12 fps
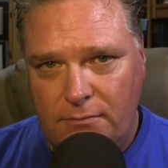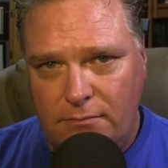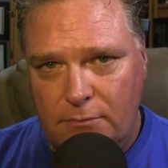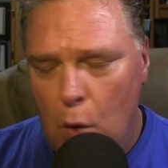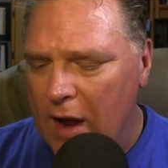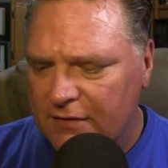
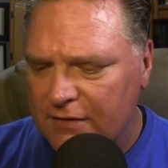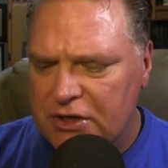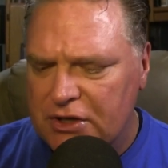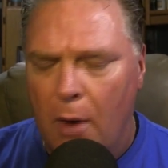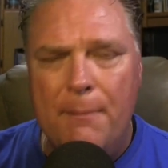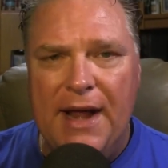We have
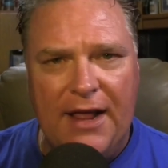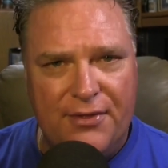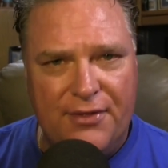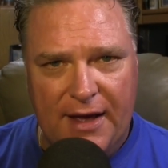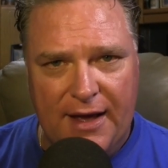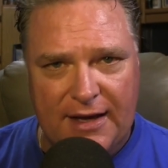so many
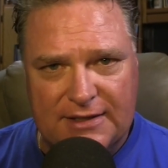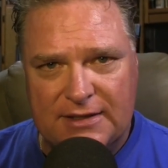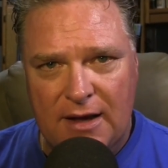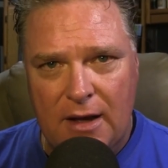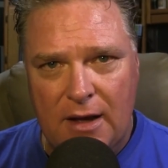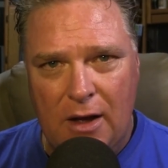things
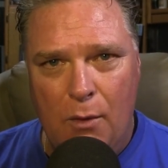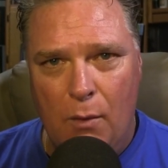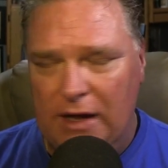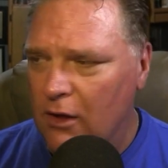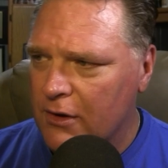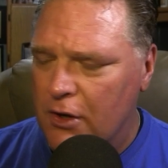we
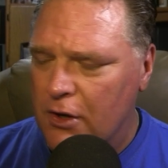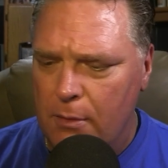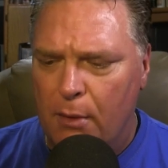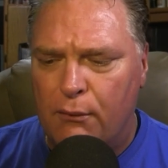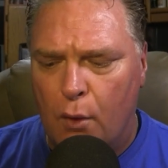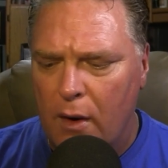look to
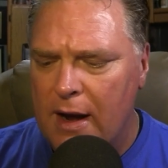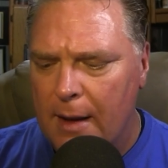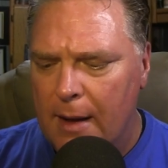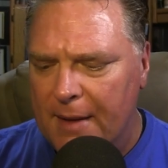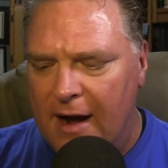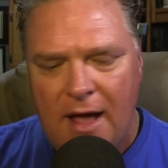before
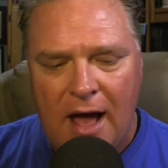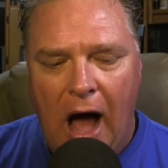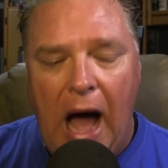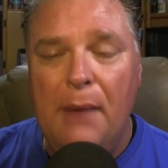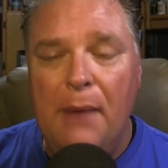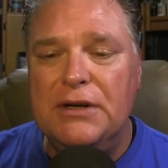him. And
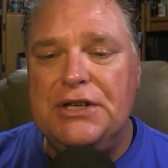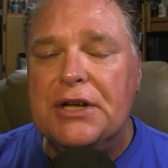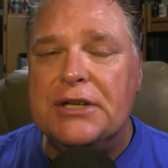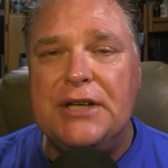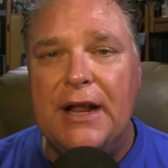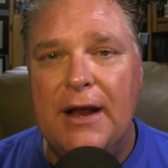I was
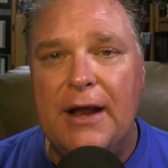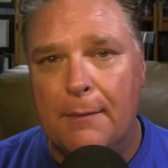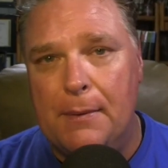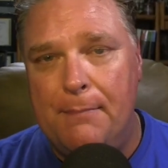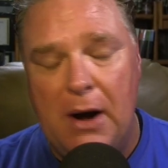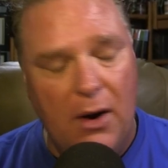just sitting here
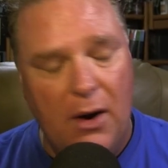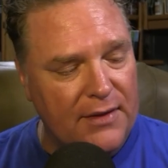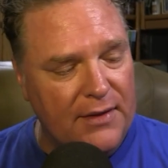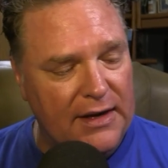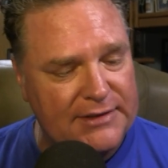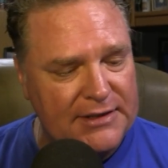preparing
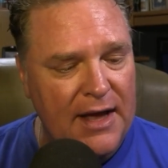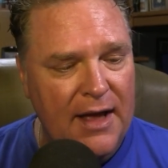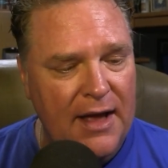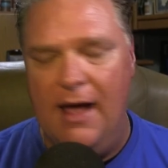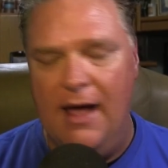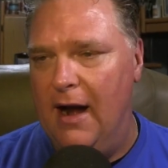this,
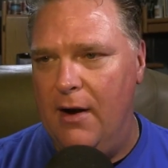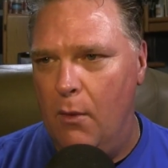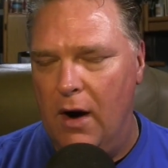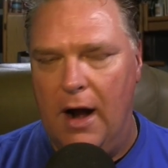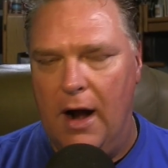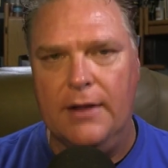and I know
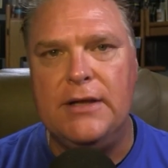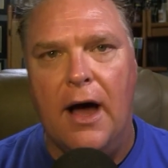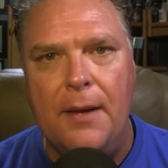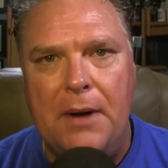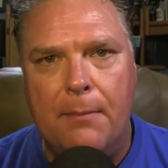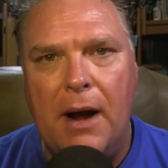we're out of
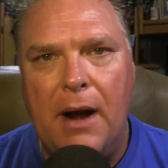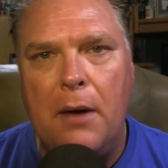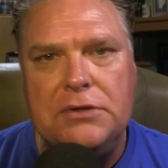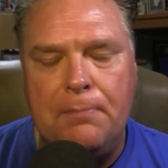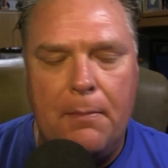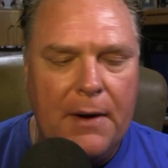time here, but I was
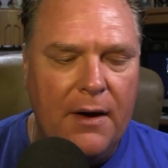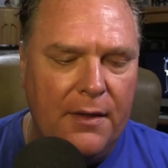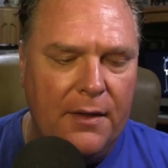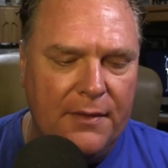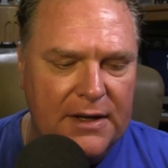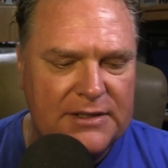
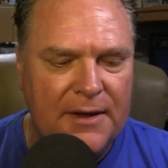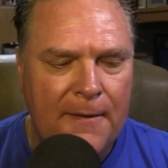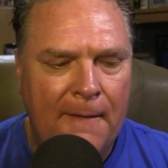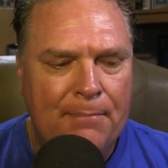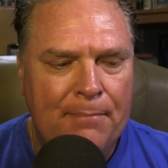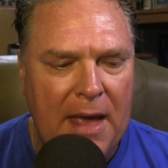preparing this,
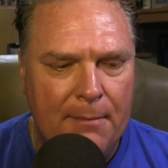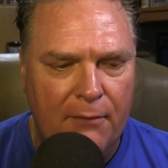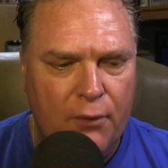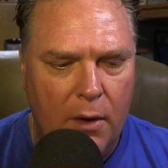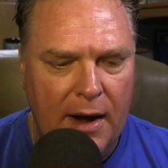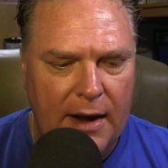and
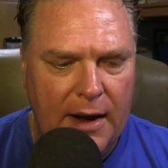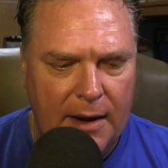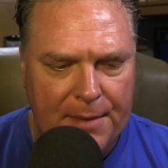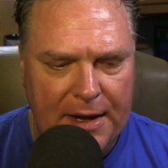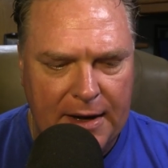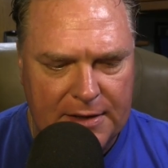beforehand I
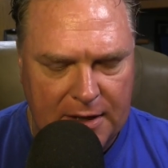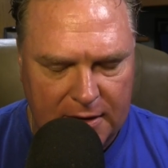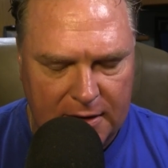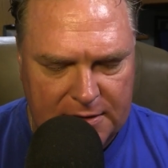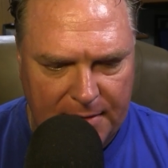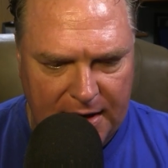began to
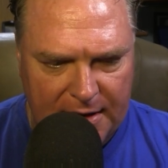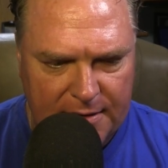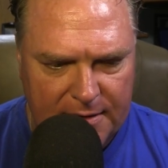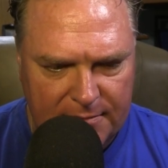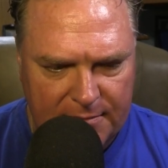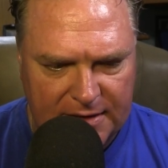talk to my
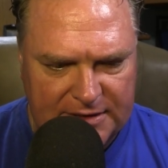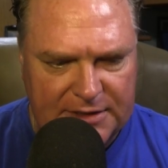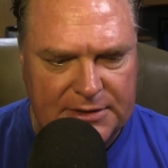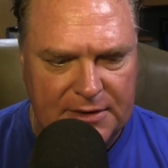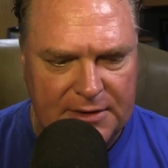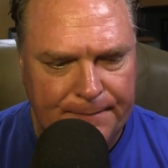
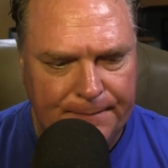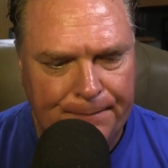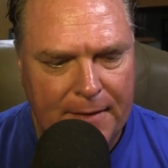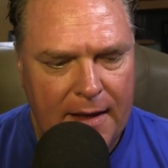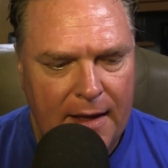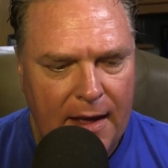sister.
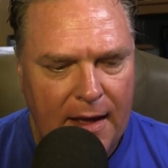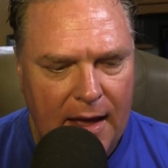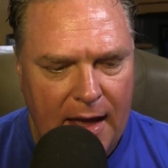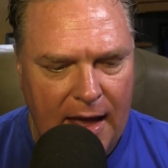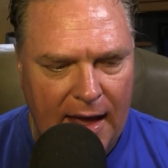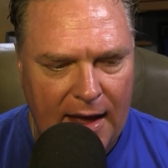
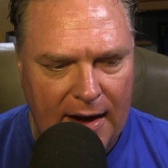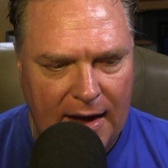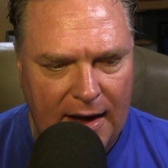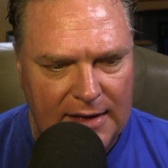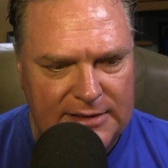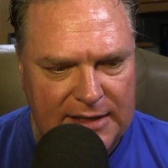And
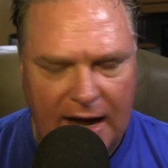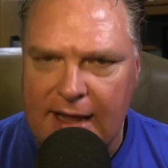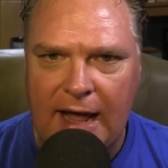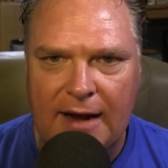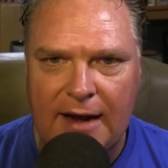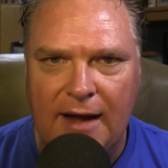I said, I
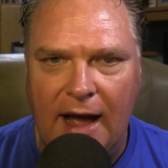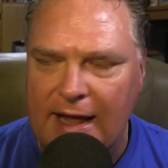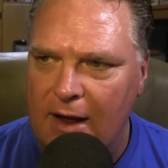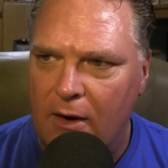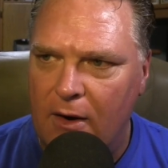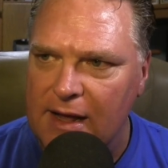
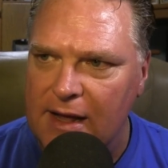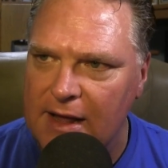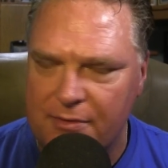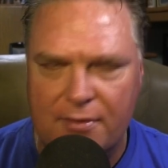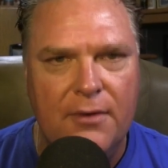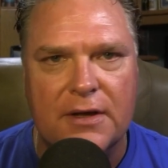can't hardly get
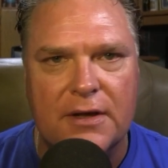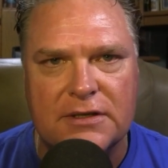through this